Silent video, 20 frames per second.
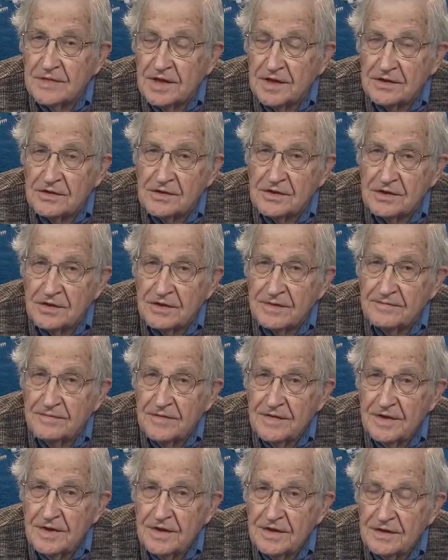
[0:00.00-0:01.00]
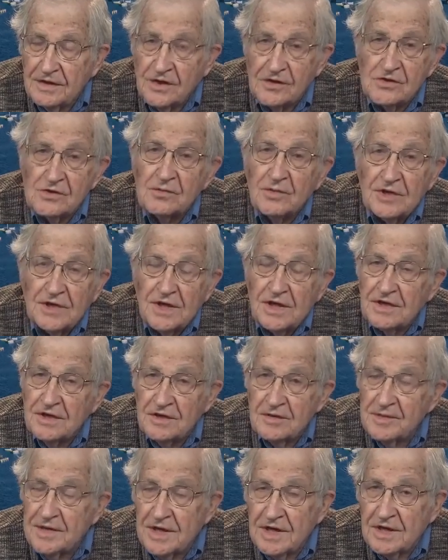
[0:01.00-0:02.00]
That's a doesn't pretend
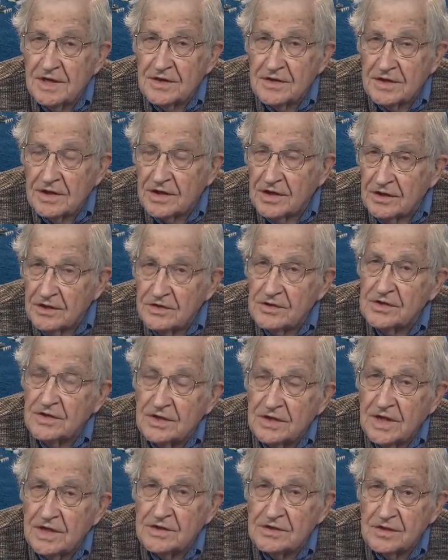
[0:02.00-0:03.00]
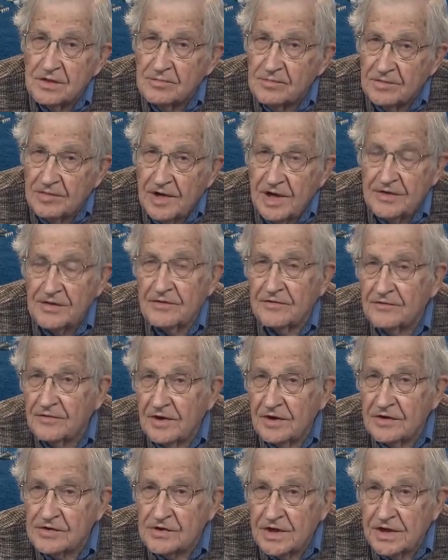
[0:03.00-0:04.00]
to be anything else, and that's a breath of
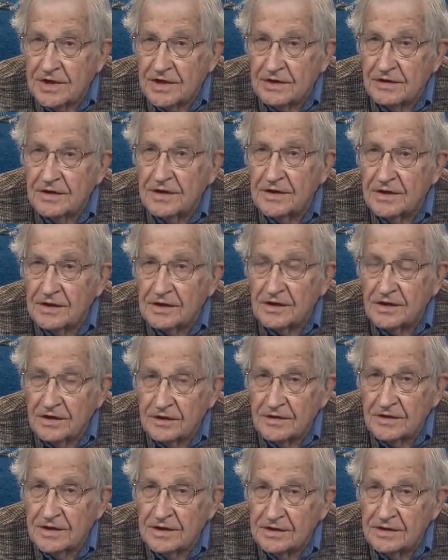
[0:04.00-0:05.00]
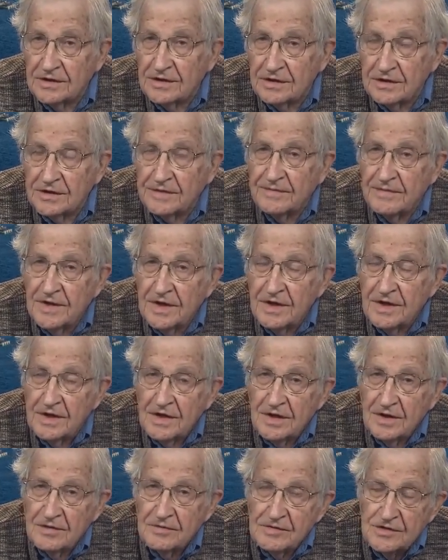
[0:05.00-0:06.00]
fresh air in the current
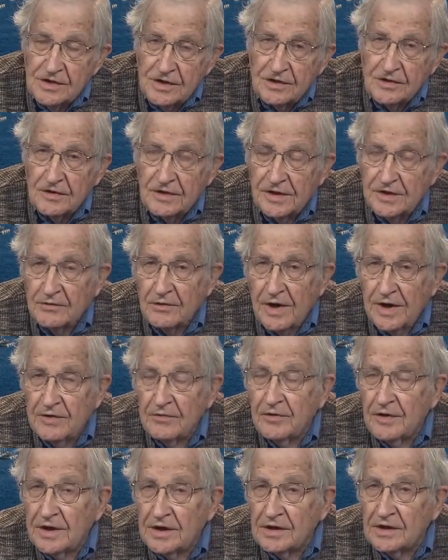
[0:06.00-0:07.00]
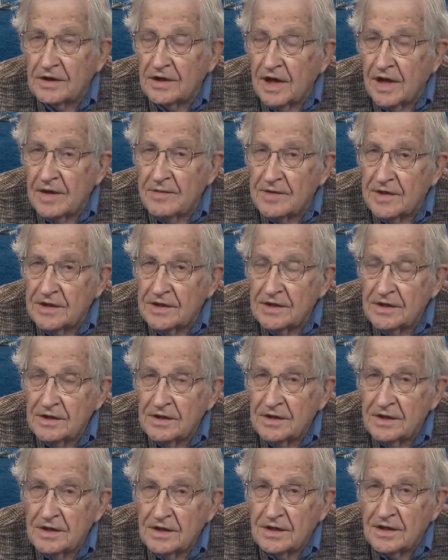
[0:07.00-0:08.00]
generally right-wing climate.
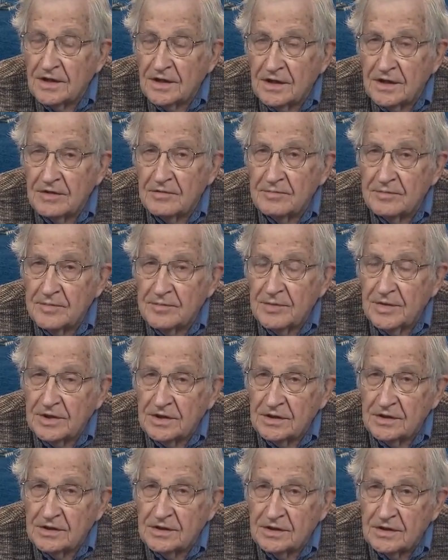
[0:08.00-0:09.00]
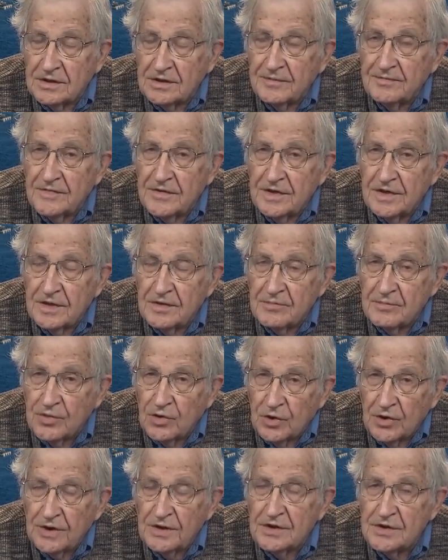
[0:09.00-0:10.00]
But the
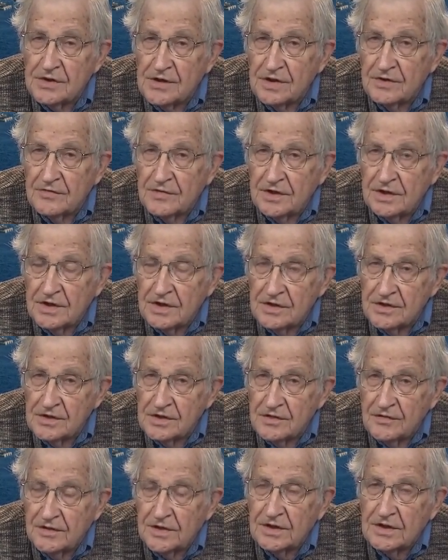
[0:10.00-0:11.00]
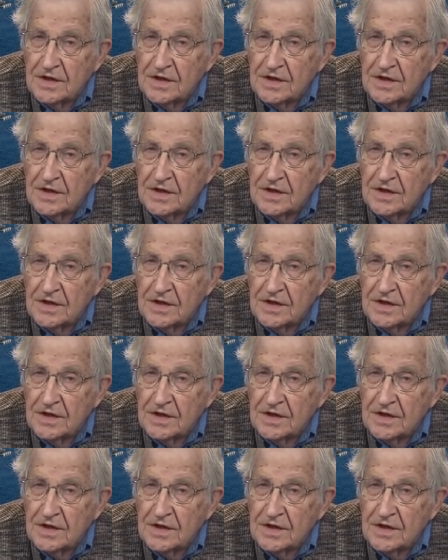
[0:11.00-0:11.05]
importance of it is if it